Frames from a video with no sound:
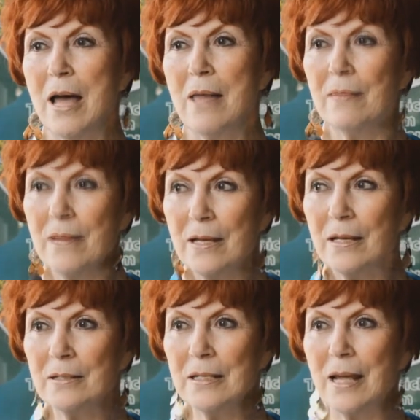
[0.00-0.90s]
And
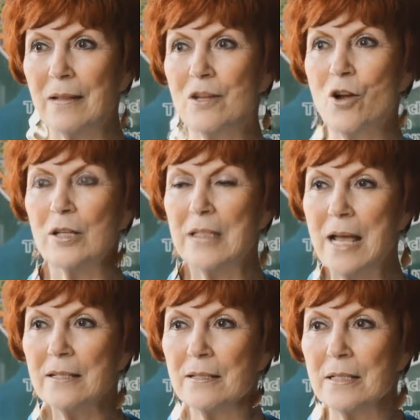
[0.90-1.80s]
then he had the
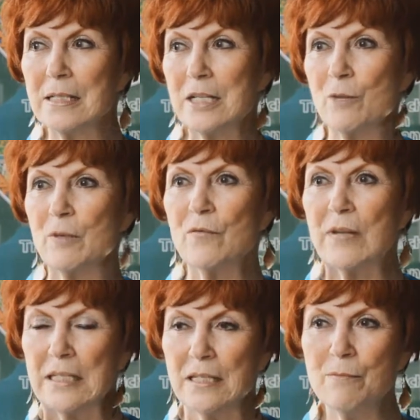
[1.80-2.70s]
audacity to tell me if
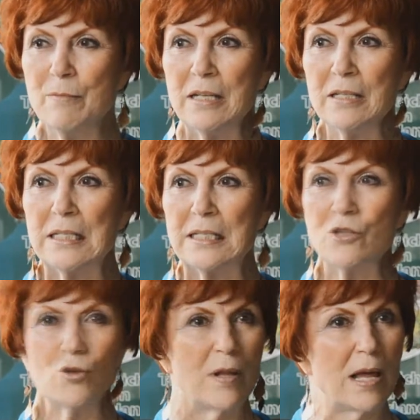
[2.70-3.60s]
I made a
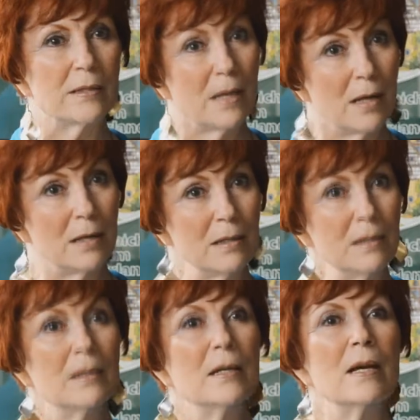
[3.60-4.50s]
decision that day
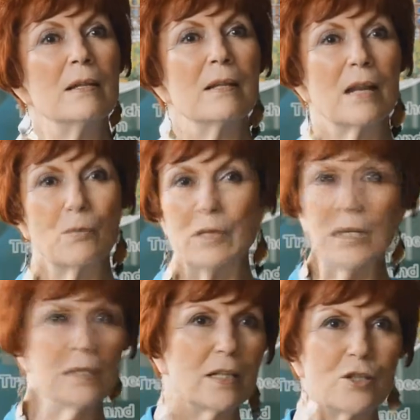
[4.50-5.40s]
that I would
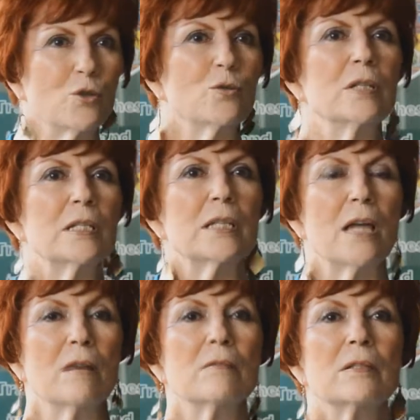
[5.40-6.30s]
get a certain
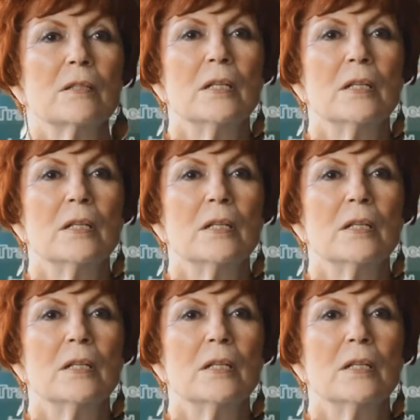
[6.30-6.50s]
discount.